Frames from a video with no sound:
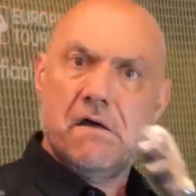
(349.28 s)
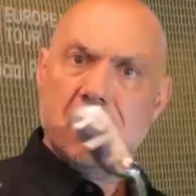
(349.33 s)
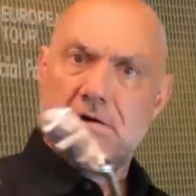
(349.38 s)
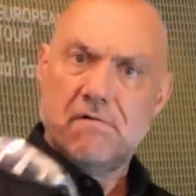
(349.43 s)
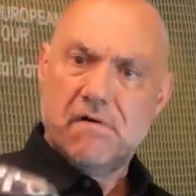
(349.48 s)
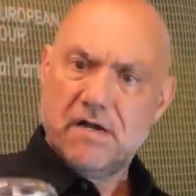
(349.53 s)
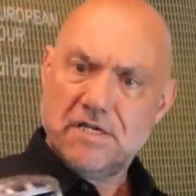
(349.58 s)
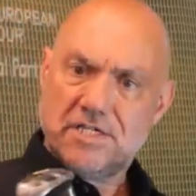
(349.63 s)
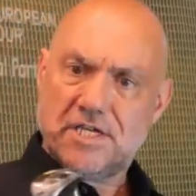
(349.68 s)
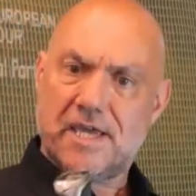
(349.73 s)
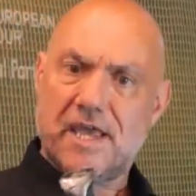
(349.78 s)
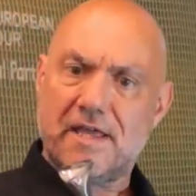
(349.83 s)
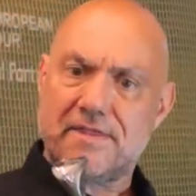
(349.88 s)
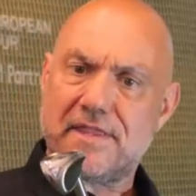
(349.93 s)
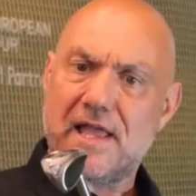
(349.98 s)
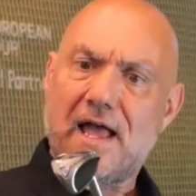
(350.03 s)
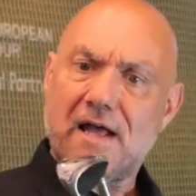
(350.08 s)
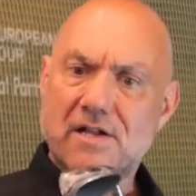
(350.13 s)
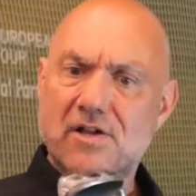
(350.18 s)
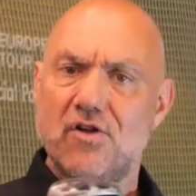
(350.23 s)
where'd you get
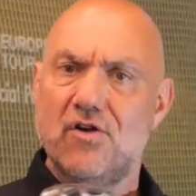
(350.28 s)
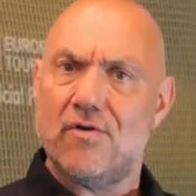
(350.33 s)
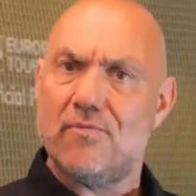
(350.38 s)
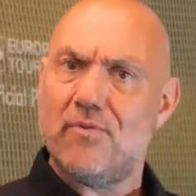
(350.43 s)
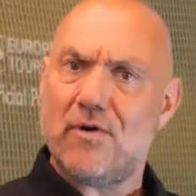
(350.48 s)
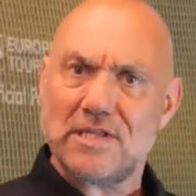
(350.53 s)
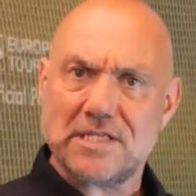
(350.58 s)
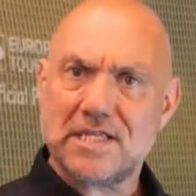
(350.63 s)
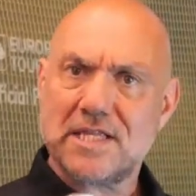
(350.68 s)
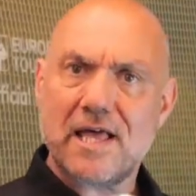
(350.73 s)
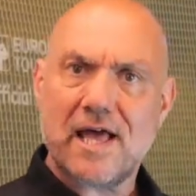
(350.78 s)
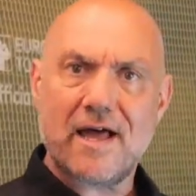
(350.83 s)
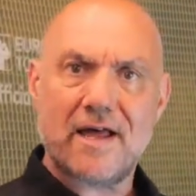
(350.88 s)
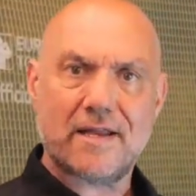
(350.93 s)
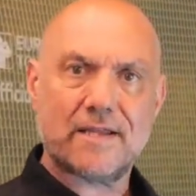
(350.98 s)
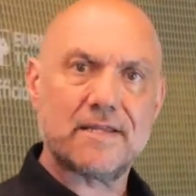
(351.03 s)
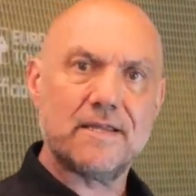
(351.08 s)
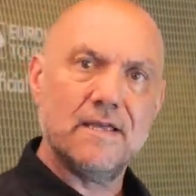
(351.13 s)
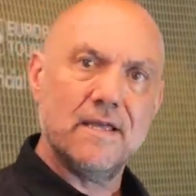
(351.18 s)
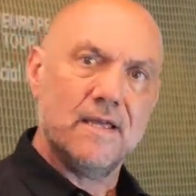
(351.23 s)
that club? What's that?
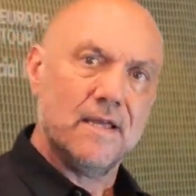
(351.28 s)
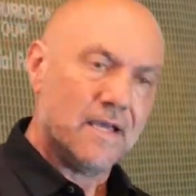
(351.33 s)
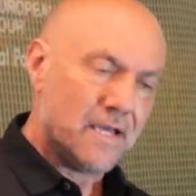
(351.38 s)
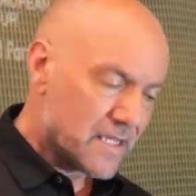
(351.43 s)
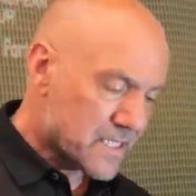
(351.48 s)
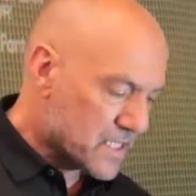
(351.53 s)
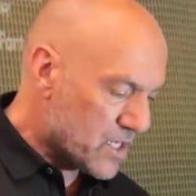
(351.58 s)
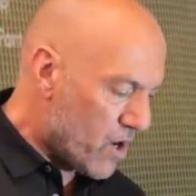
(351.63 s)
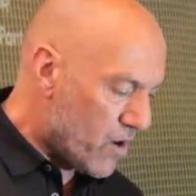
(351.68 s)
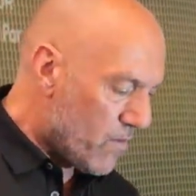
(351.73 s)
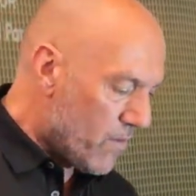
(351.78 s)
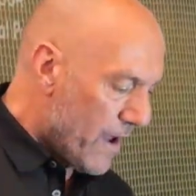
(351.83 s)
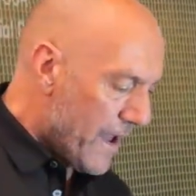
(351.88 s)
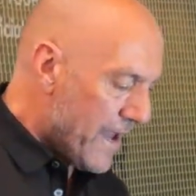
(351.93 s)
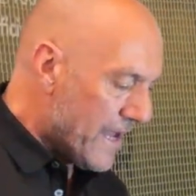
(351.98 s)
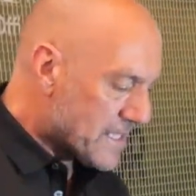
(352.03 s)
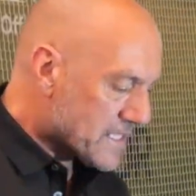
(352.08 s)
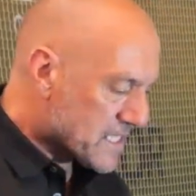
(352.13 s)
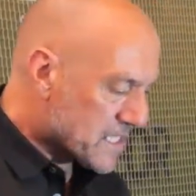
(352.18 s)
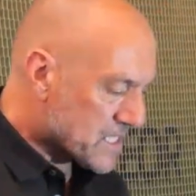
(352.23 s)
So
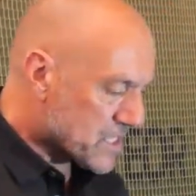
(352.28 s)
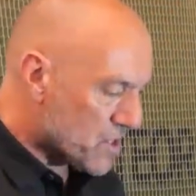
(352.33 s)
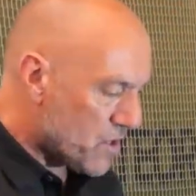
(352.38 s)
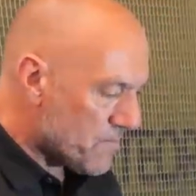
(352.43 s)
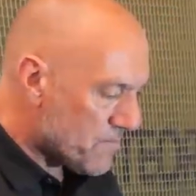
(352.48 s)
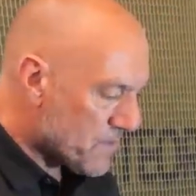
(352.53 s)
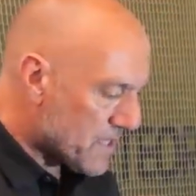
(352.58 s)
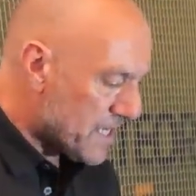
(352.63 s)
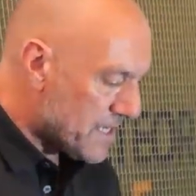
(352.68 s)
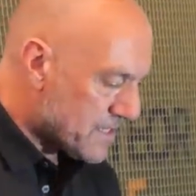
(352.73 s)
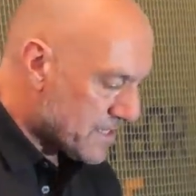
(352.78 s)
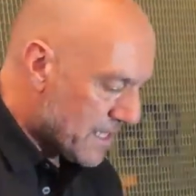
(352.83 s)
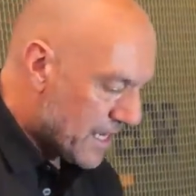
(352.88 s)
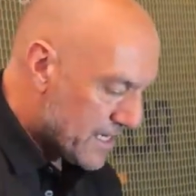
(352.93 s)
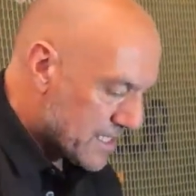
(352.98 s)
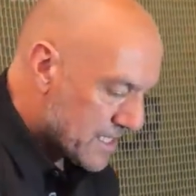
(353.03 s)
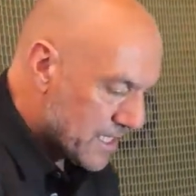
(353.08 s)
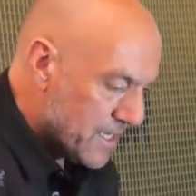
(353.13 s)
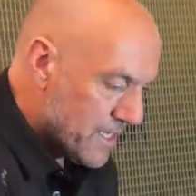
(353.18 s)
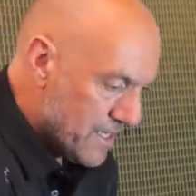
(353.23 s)
it's something
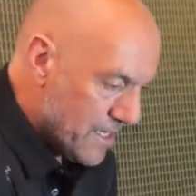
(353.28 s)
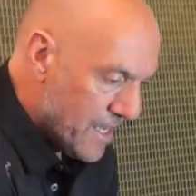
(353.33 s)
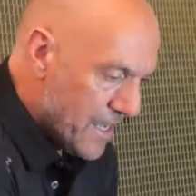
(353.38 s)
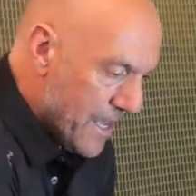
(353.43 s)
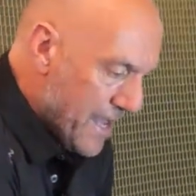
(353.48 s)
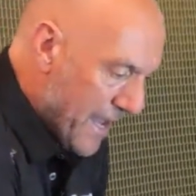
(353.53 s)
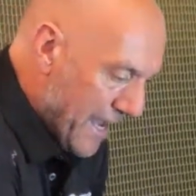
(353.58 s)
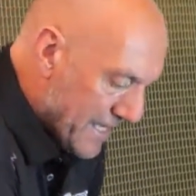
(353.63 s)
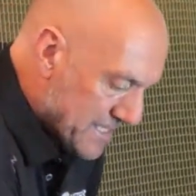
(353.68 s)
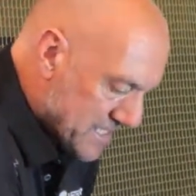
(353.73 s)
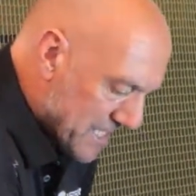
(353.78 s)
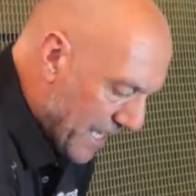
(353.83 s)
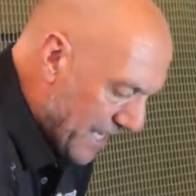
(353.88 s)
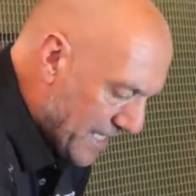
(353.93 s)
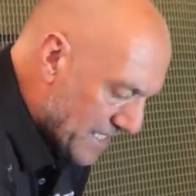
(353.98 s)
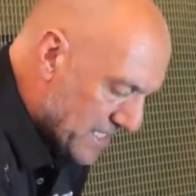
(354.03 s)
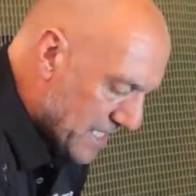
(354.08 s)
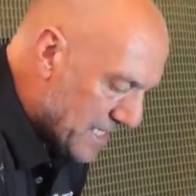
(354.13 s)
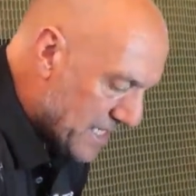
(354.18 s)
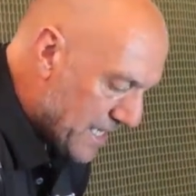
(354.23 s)
that it
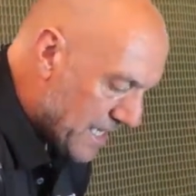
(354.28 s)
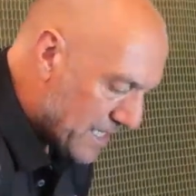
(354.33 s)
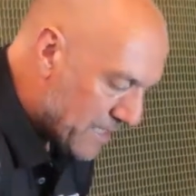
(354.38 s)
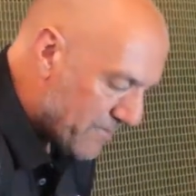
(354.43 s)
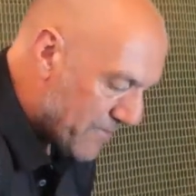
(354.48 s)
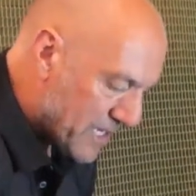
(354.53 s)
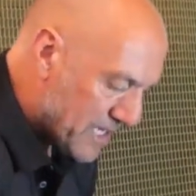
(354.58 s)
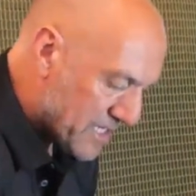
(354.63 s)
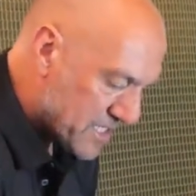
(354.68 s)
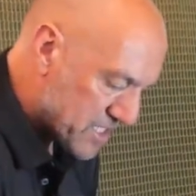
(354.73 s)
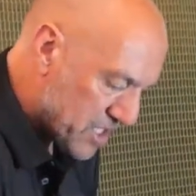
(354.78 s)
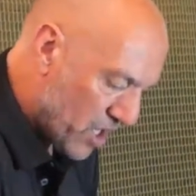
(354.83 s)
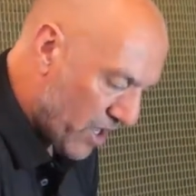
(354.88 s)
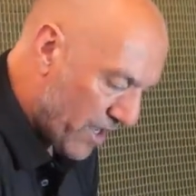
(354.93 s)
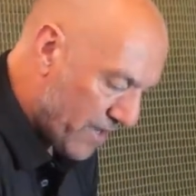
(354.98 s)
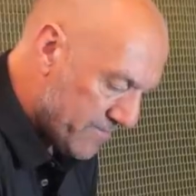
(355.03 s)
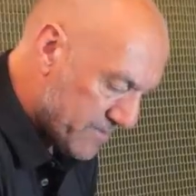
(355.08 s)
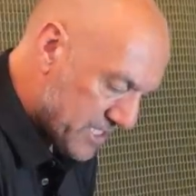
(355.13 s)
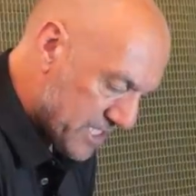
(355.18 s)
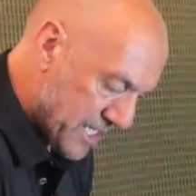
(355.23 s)
takes a little bit of
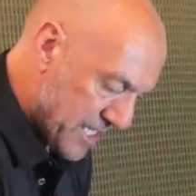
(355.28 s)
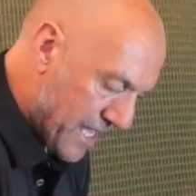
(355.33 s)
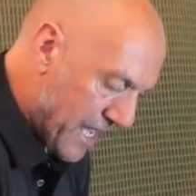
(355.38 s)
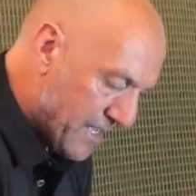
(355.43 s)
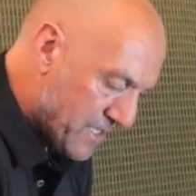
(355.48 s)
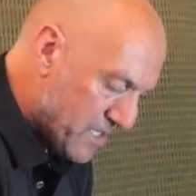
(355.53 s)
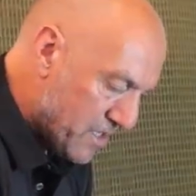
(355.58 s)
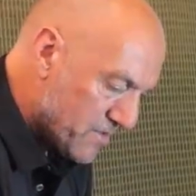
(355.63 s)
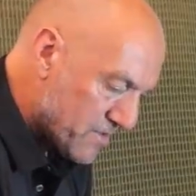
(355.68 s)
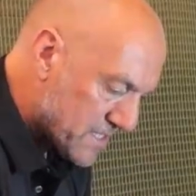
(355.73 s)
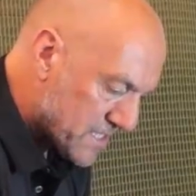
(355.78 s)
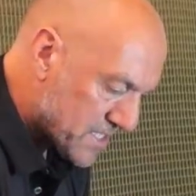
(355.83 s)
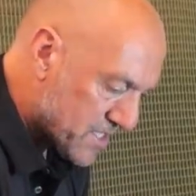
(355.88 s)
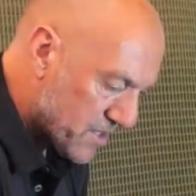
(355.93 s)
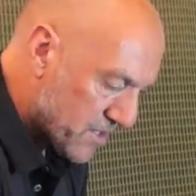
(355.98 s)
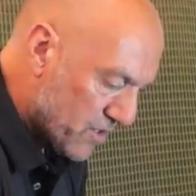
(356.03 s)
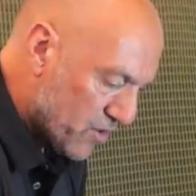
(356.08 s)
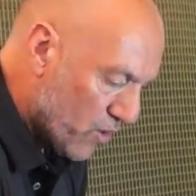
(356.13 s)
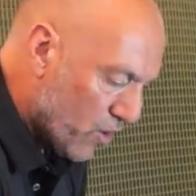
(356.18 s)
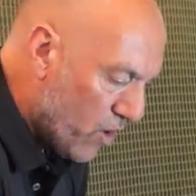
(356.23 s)
time to get used to
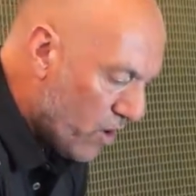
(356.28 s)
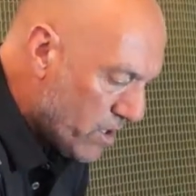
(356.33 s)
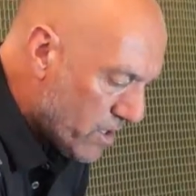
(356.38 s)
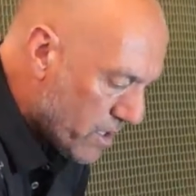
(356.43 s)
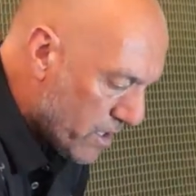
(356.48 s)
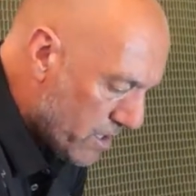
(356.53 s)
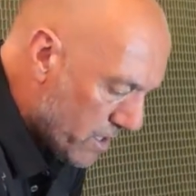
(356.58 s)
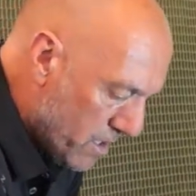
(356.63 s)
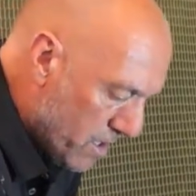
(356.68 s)
the look,